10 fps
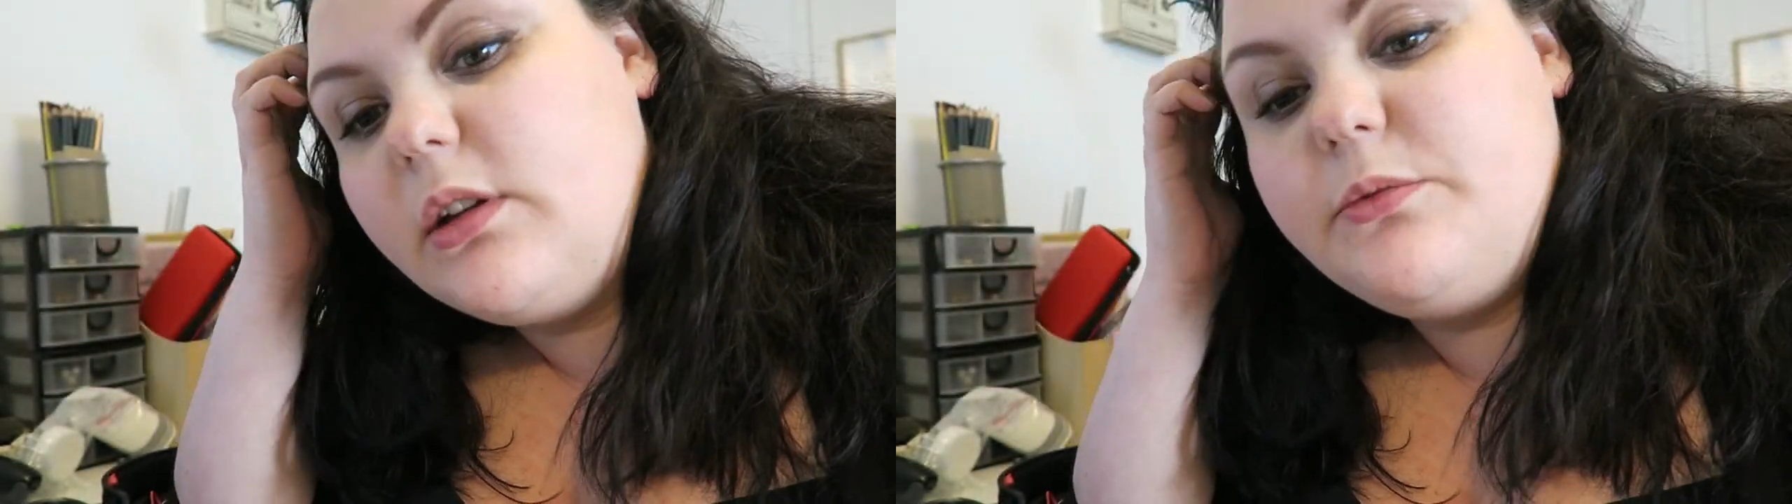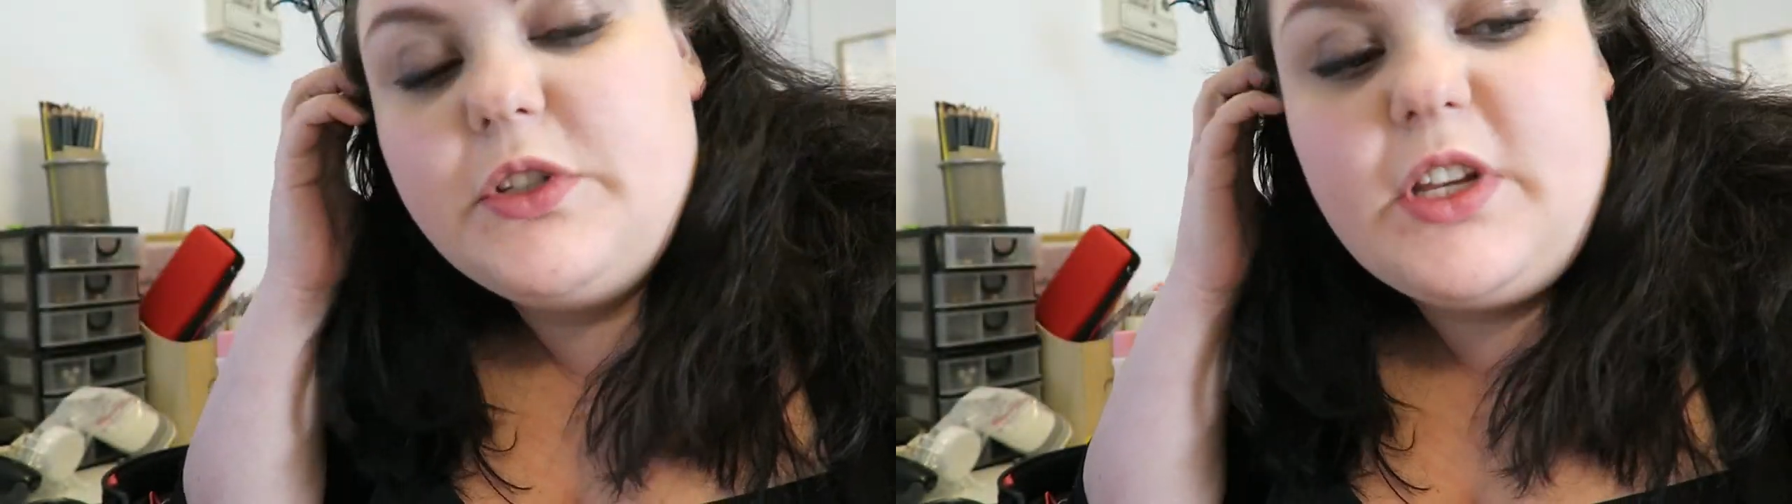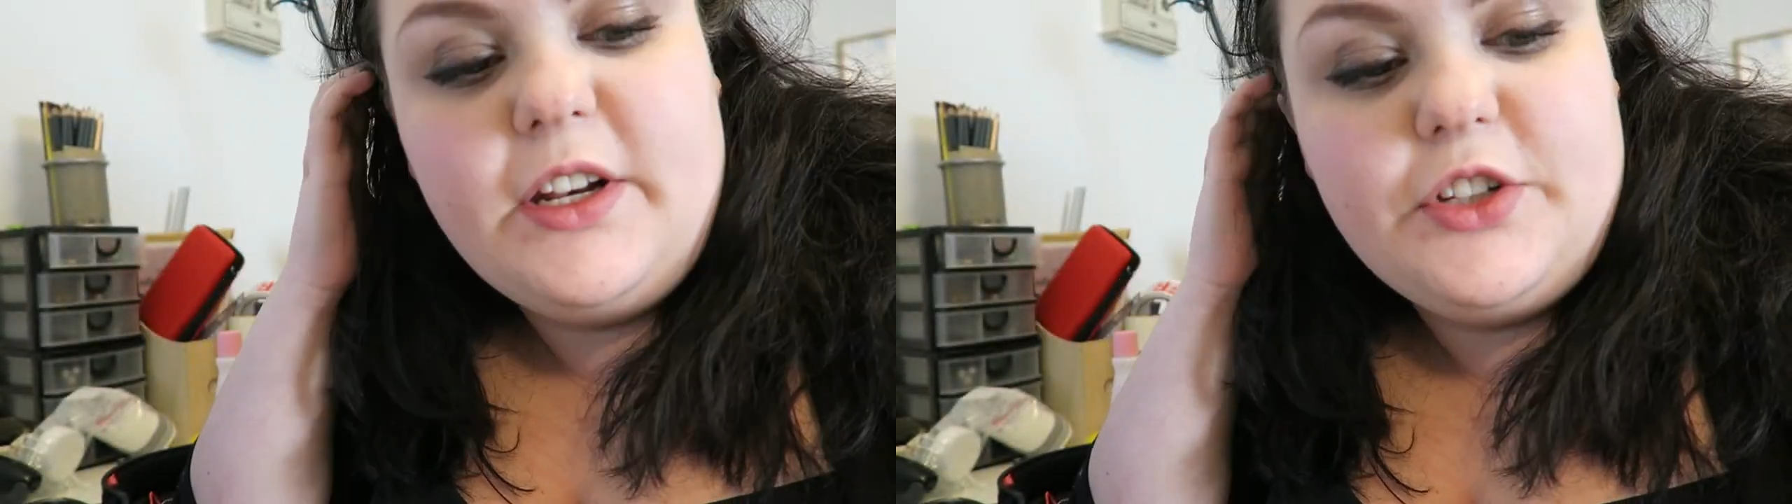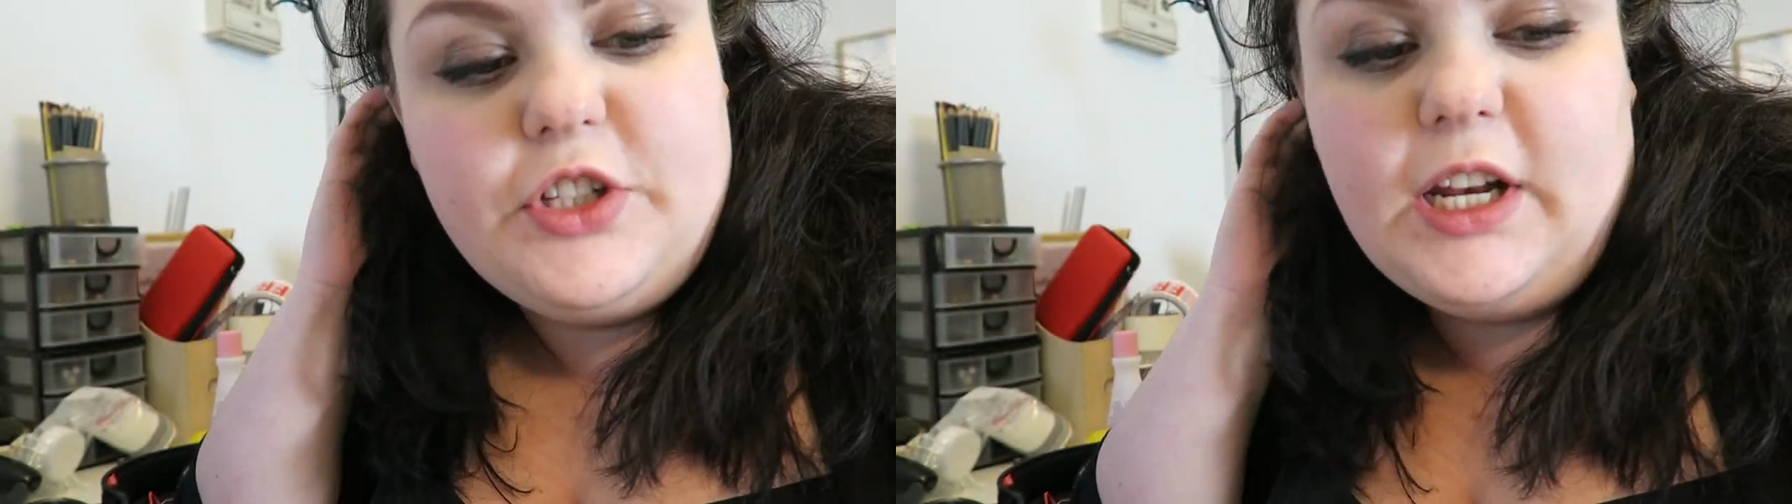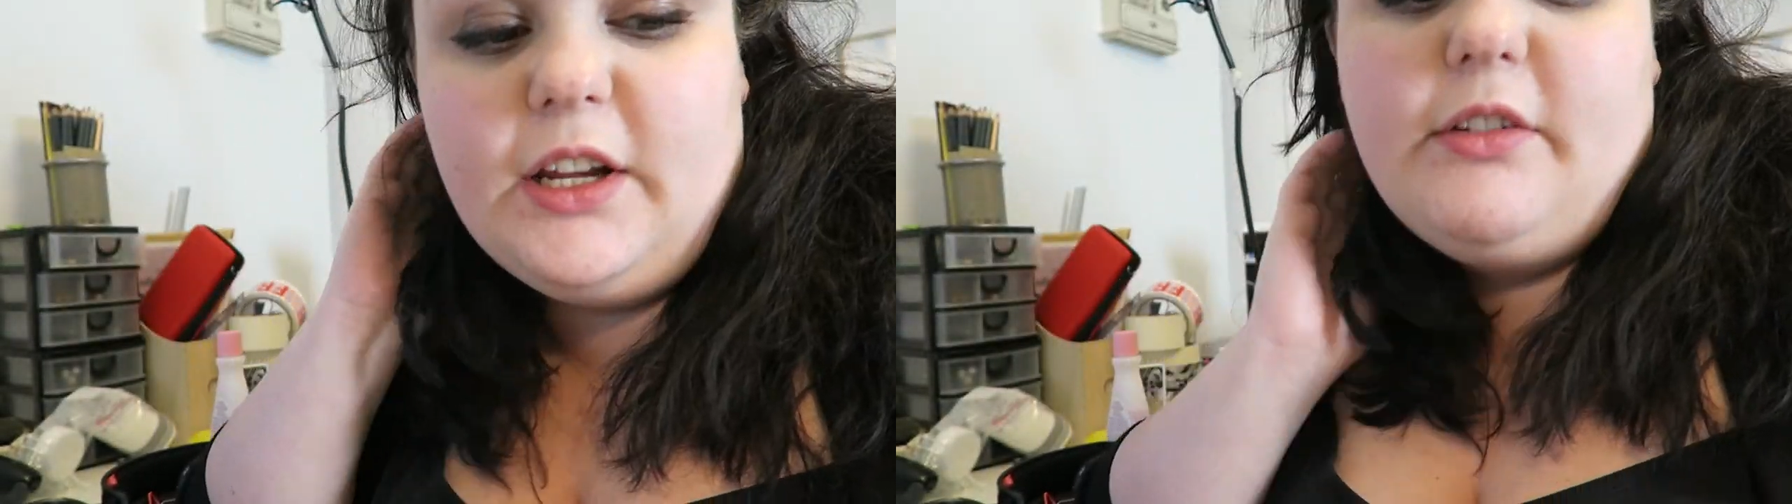I'm just kind of
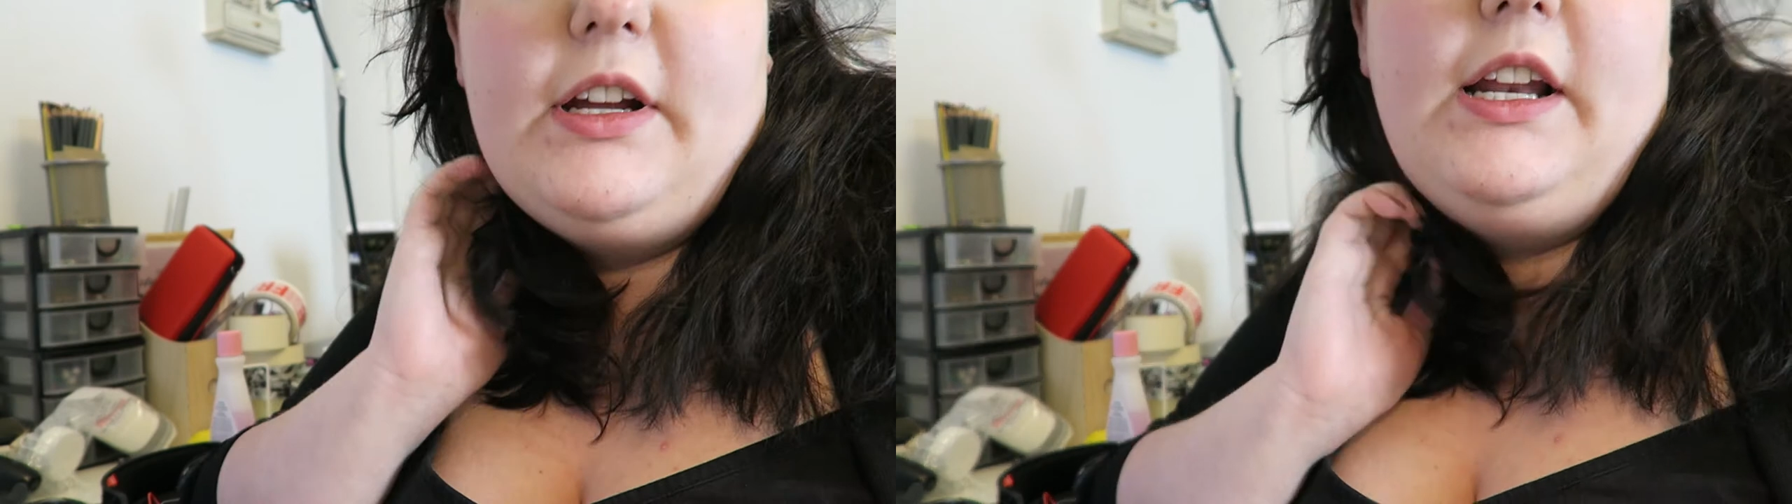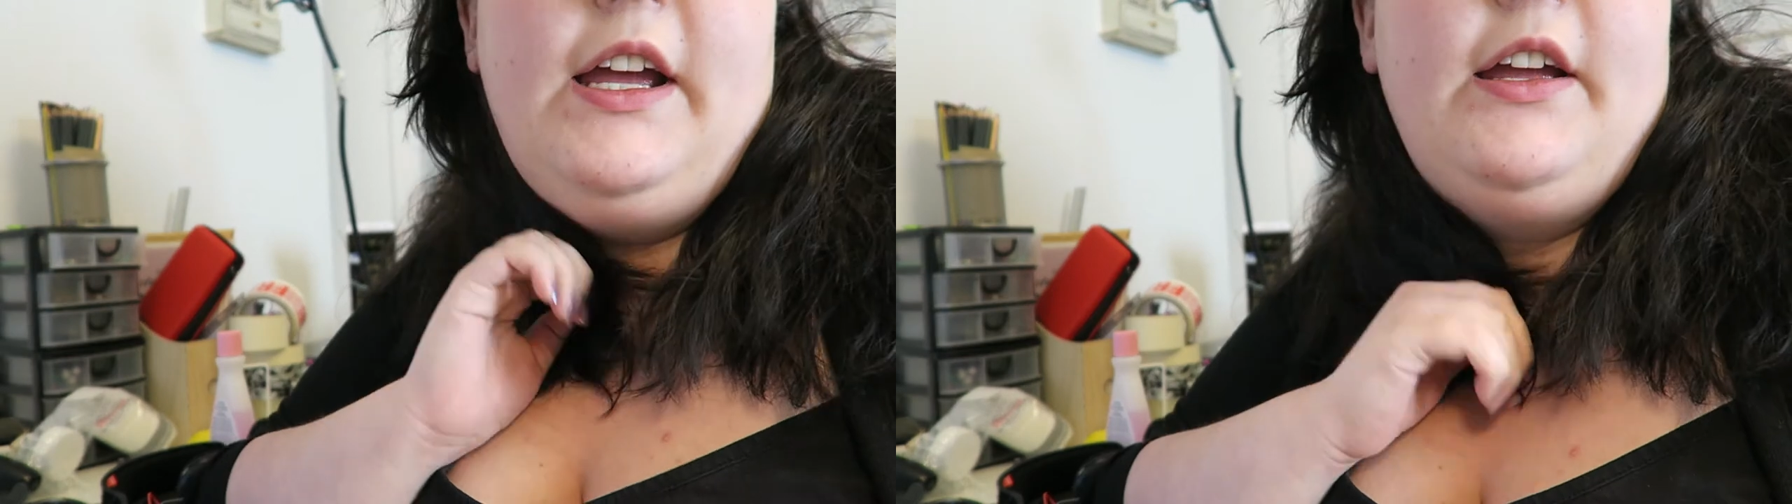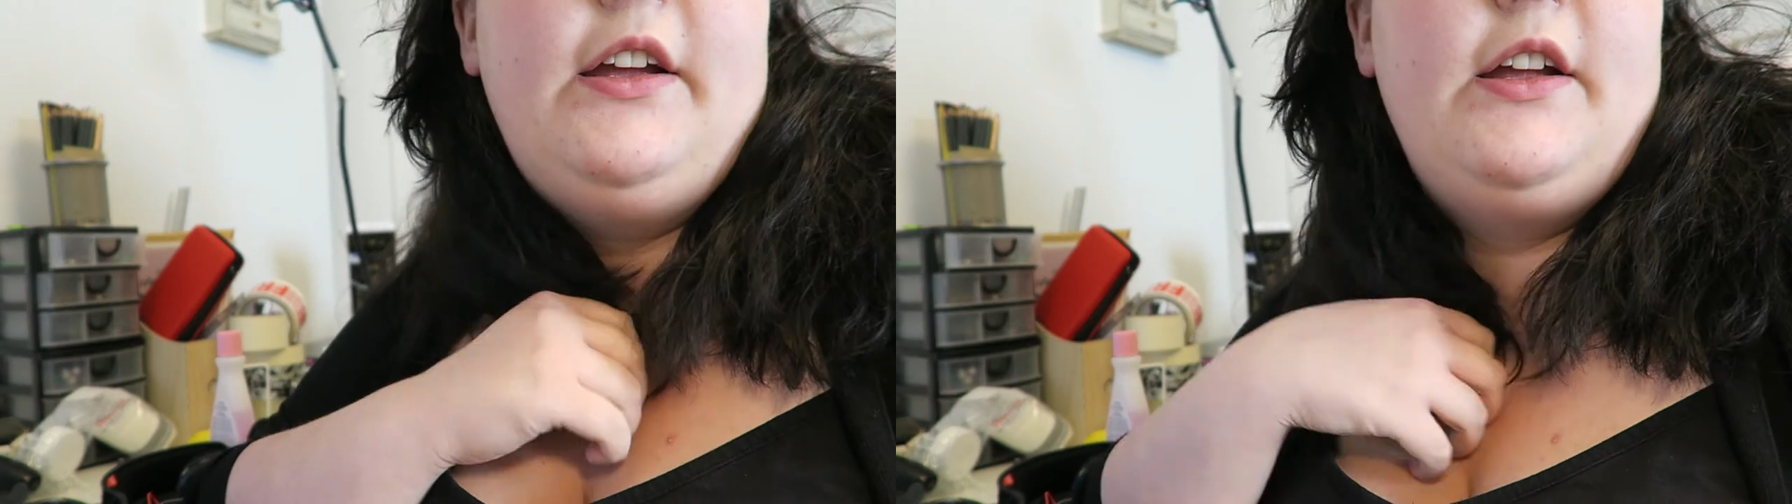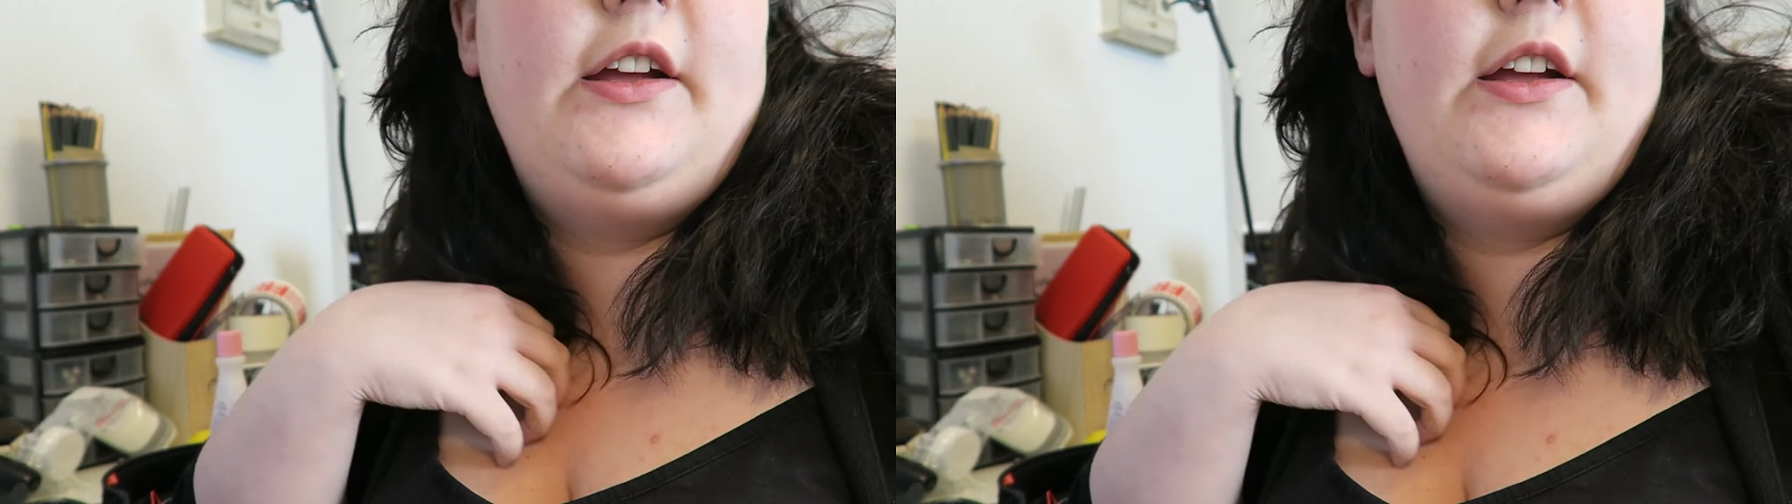chilling really.